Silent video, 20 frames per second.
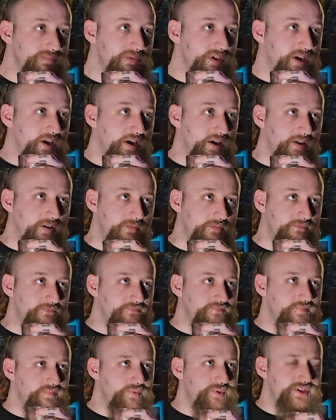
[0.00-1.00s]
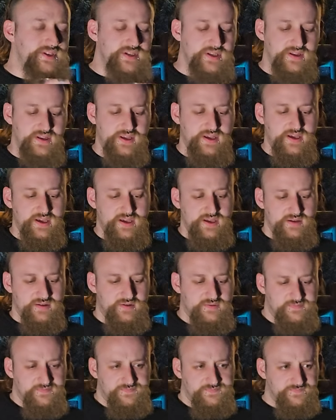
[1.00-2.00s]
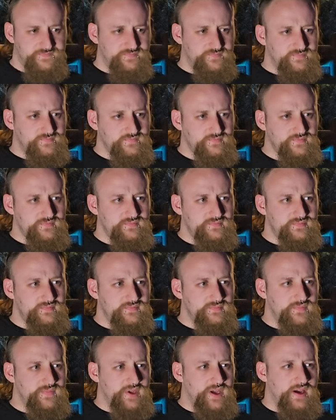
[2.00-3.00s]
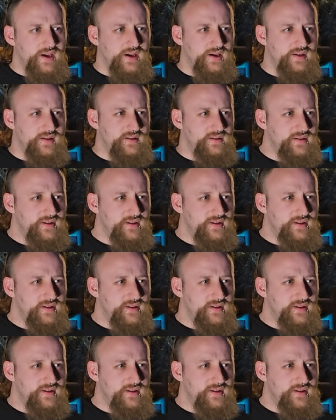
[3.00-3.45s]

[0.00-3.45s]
Um, was it the uh,